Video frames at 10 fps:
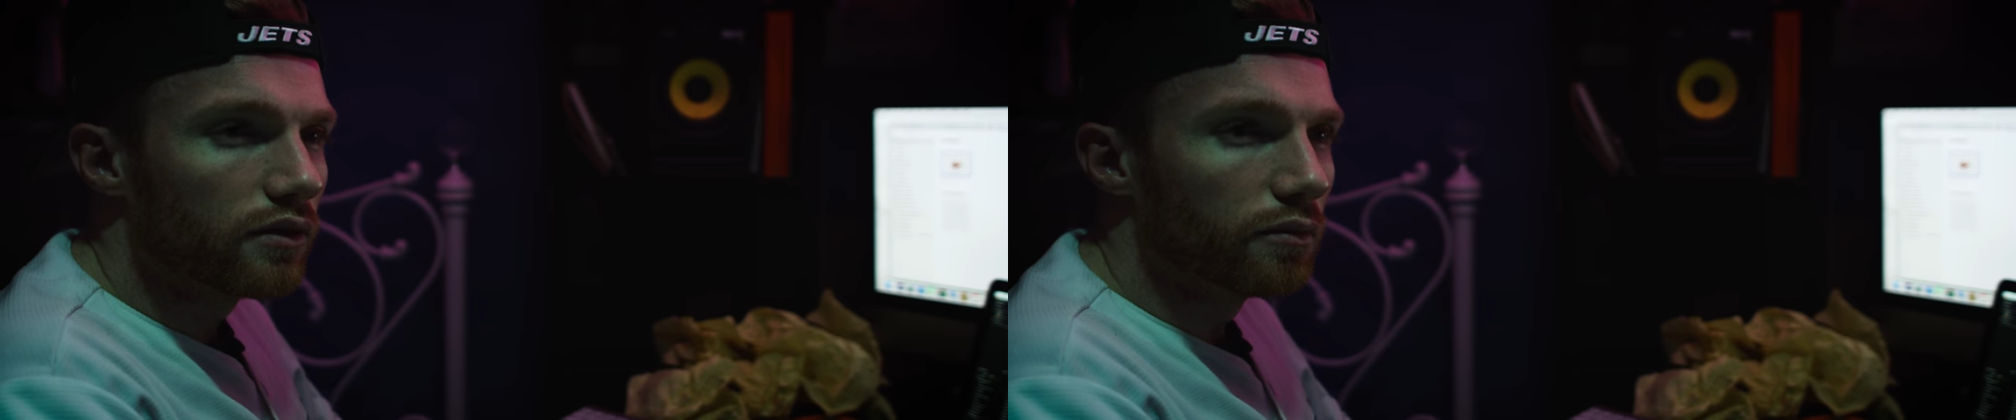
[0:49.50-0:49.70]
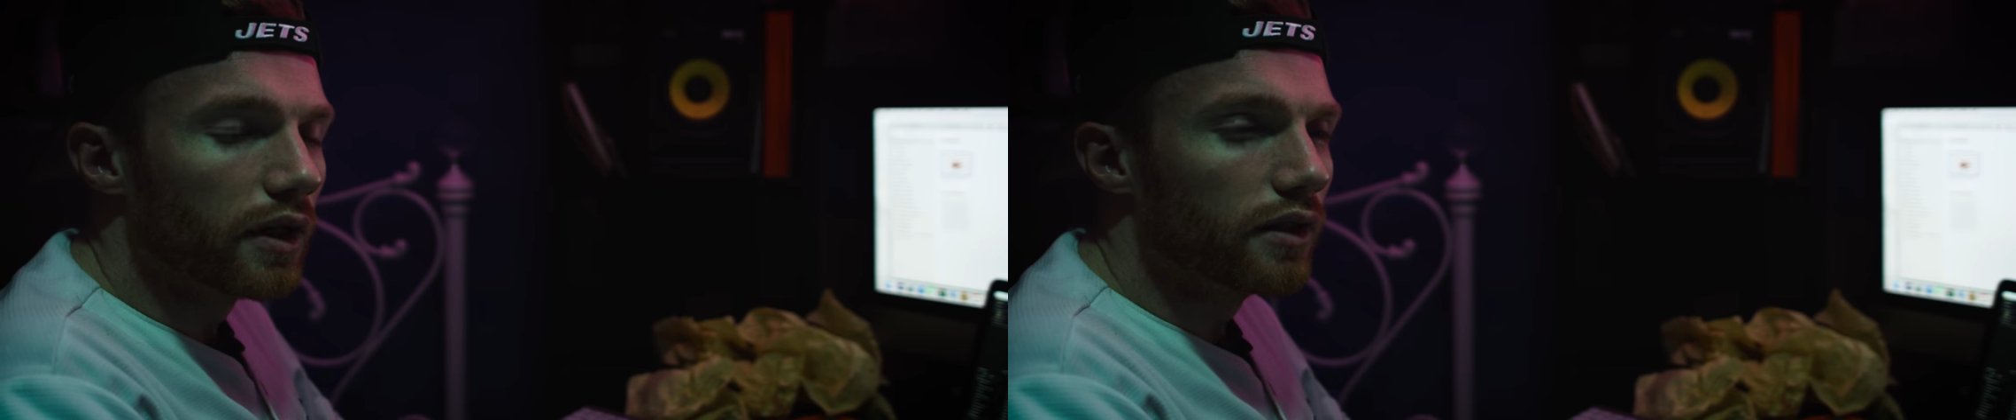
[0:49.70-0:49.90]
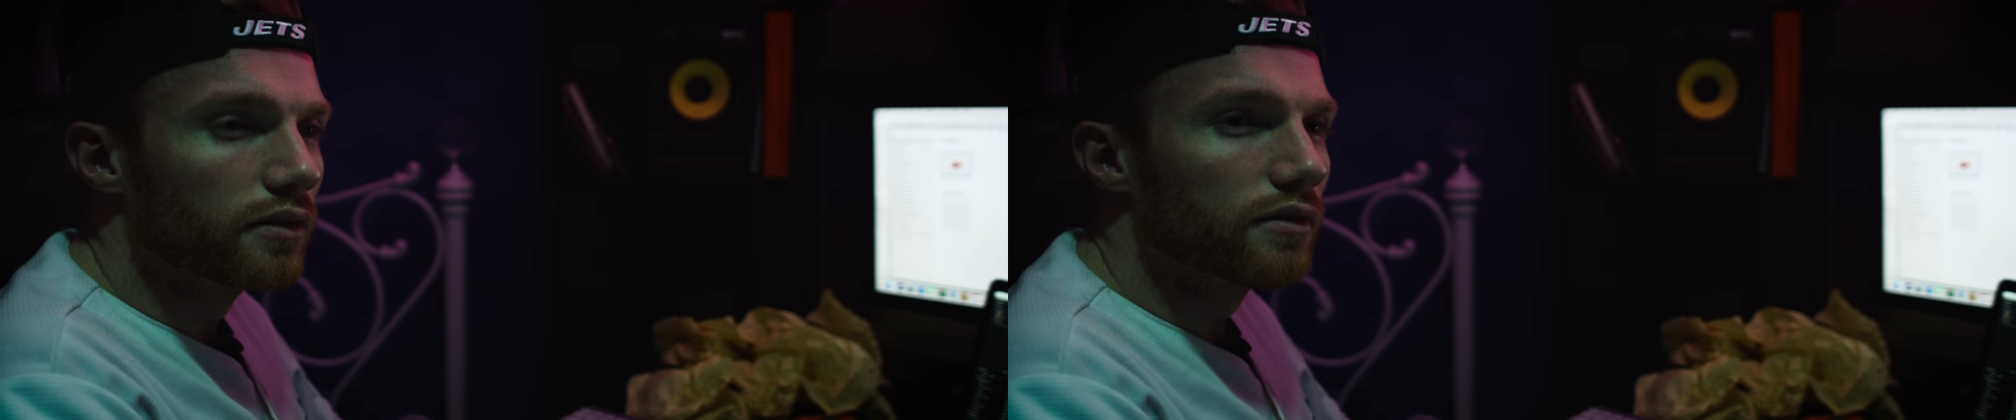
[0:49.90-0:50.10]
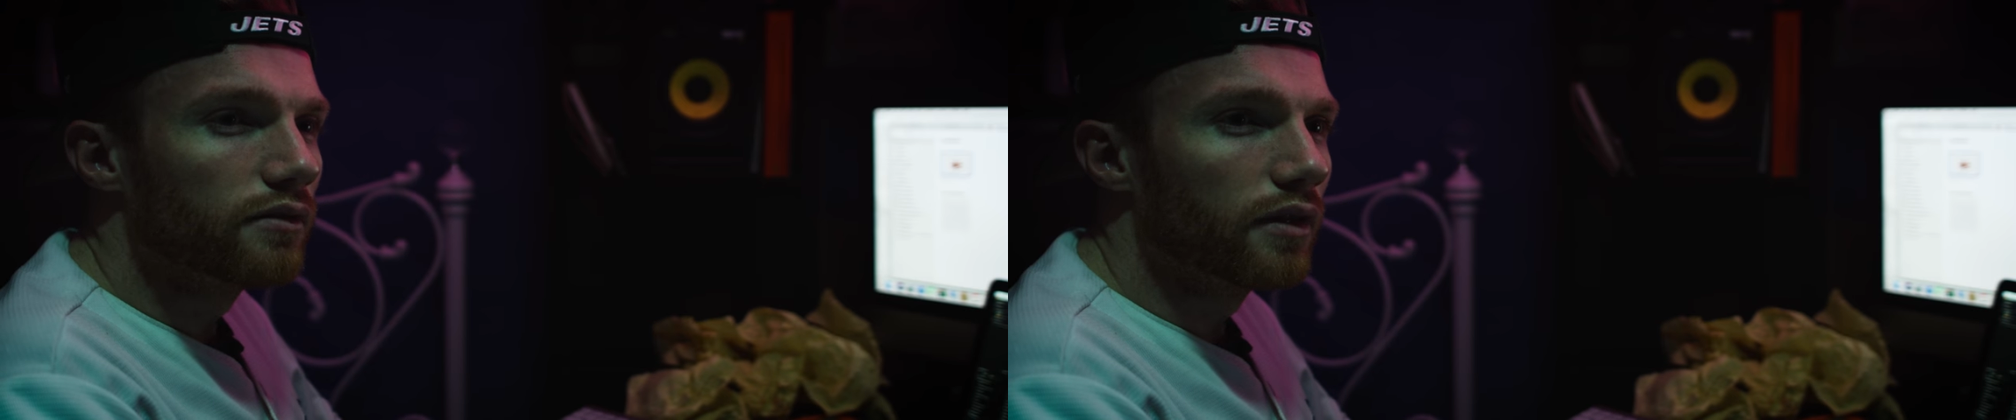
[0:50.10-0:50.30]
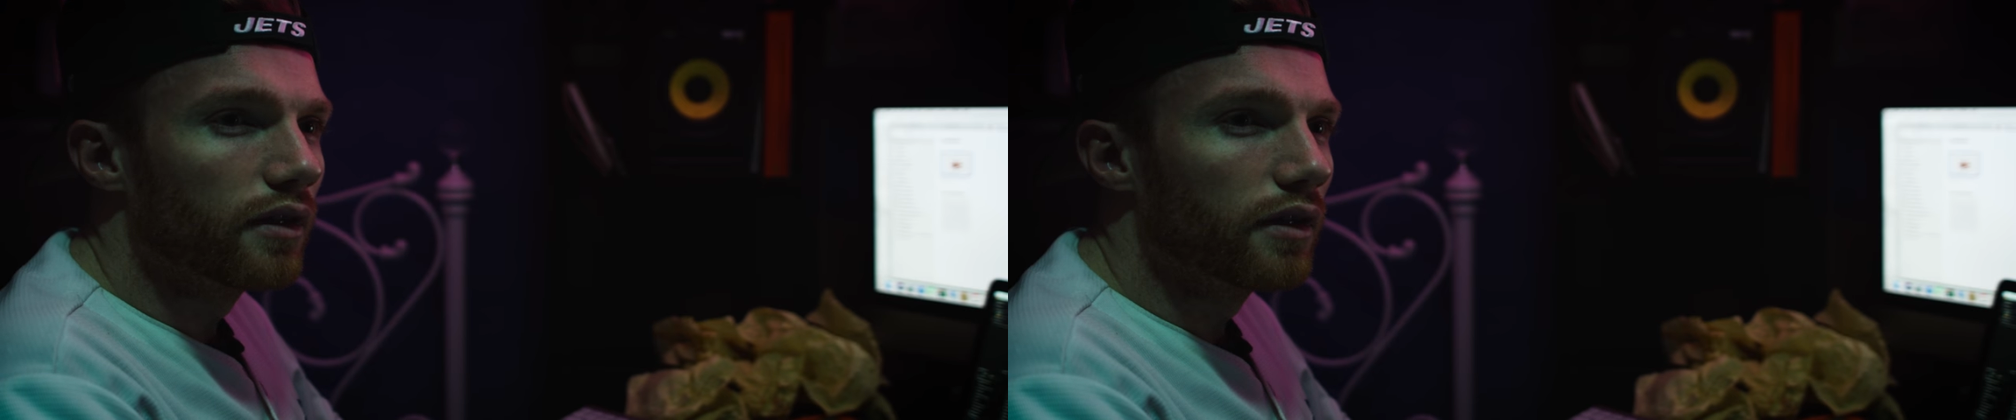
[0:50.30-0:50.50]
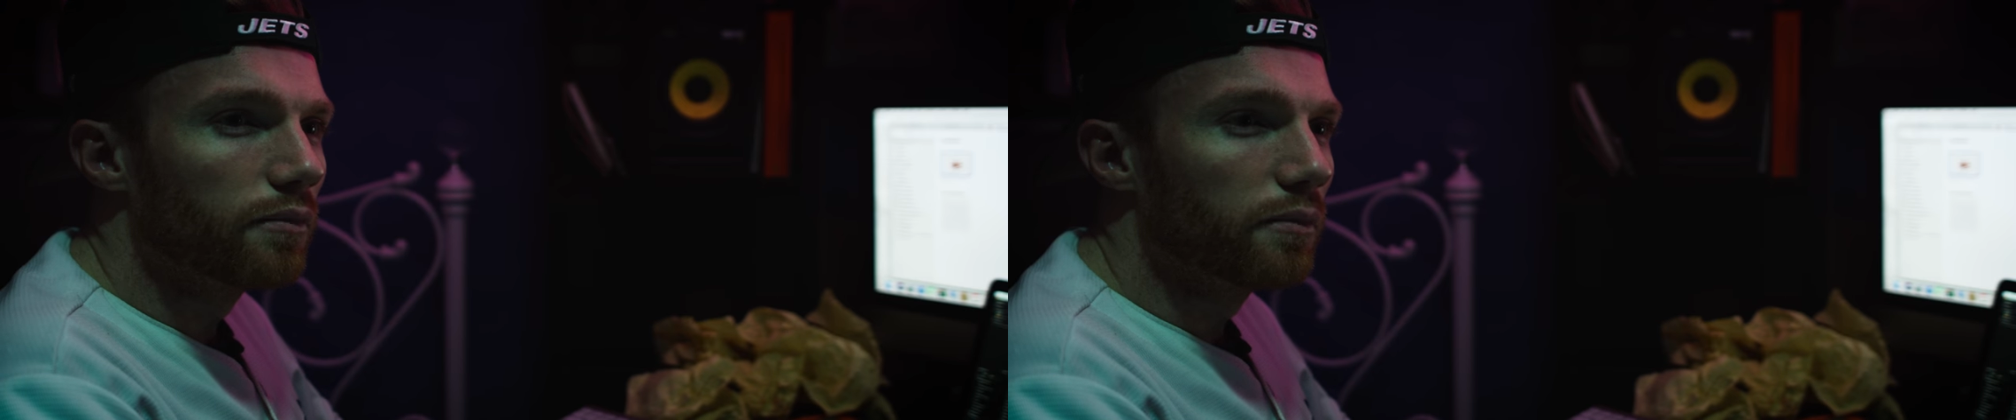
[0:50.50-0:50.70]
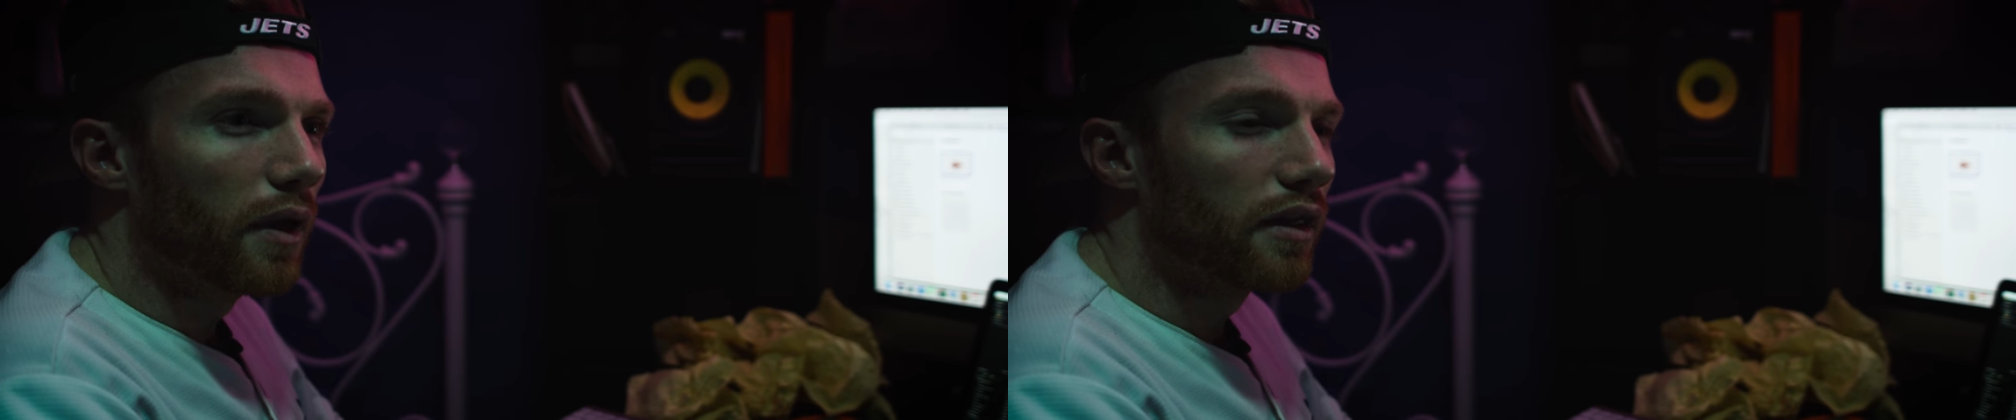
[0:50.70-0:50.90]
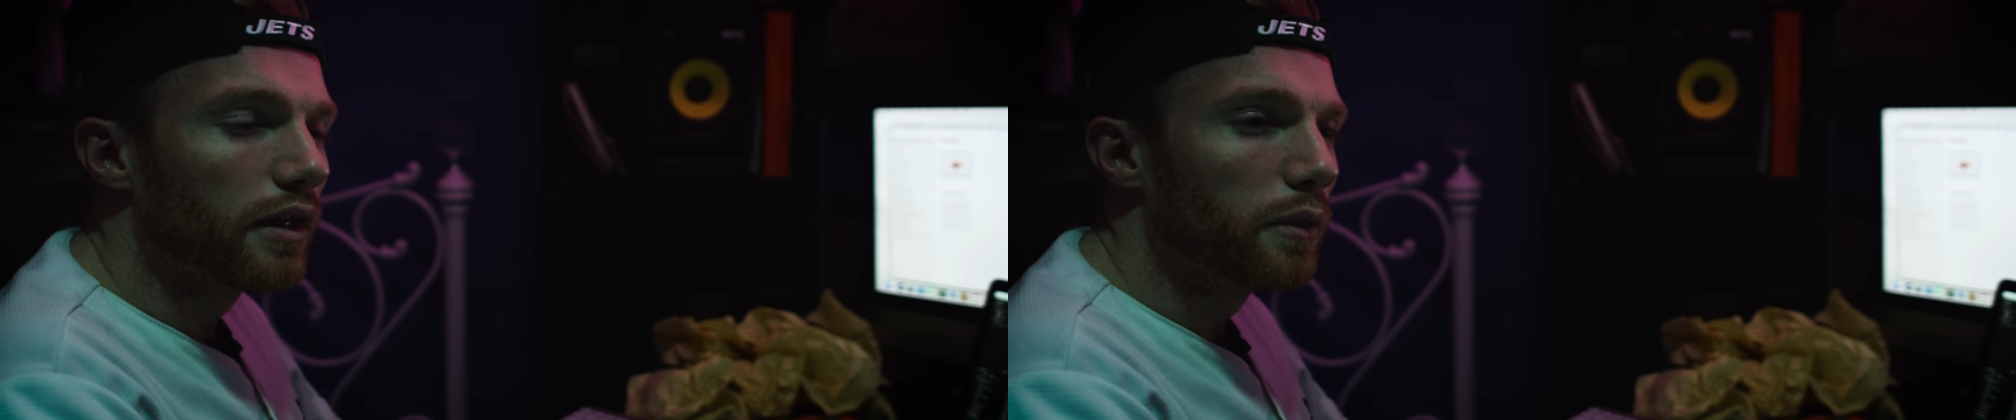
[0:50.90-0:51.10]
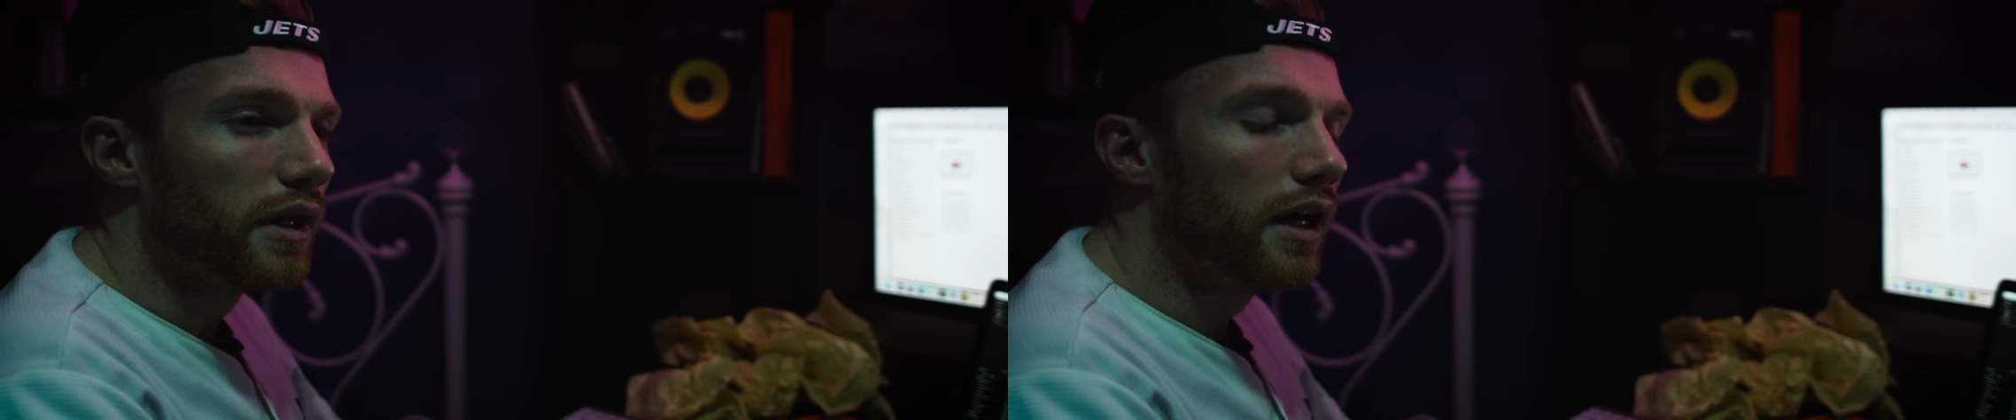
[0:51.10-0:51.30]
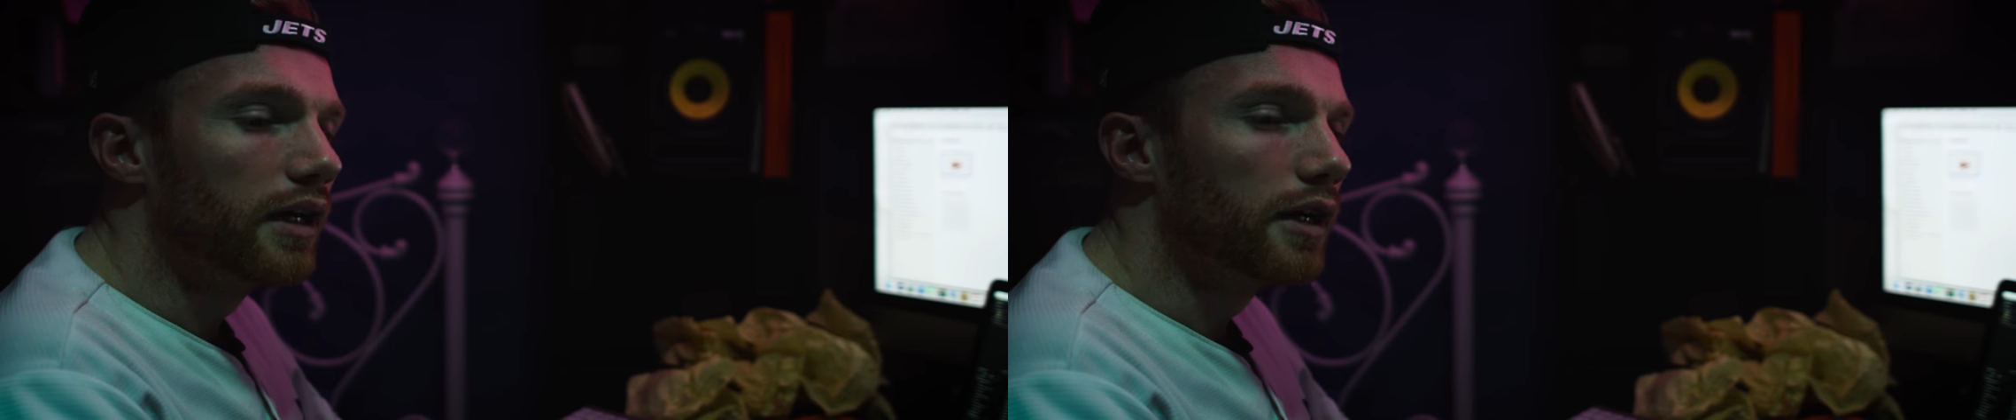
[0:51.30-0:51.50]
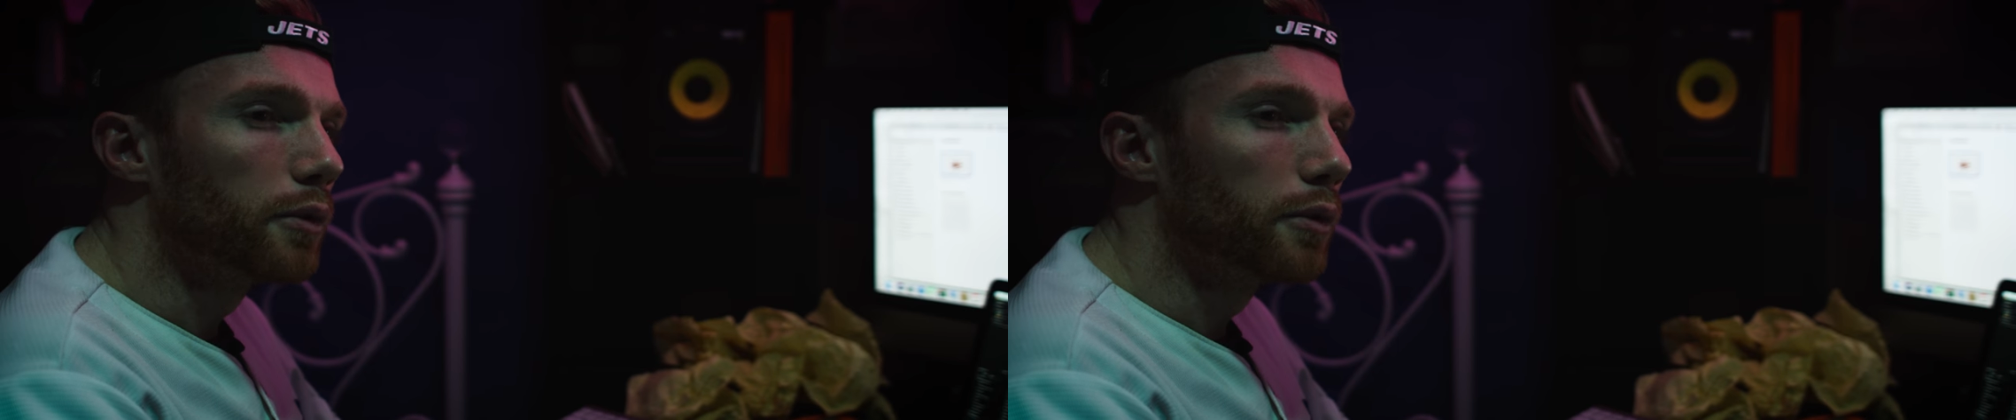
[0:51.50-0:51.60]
to me. I think without it,